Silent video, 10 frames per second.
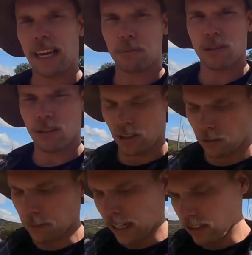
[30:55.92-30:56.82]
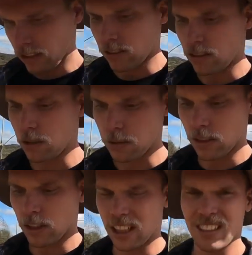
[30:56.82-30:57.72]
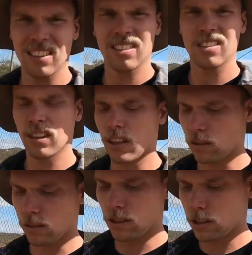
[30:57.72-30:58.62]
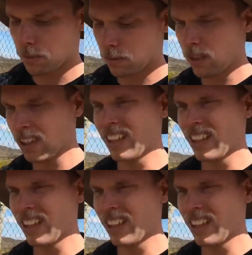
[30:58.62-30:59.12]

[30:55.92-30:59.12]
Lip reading: Absolutely amazing. The tour guide is so knowledgeable.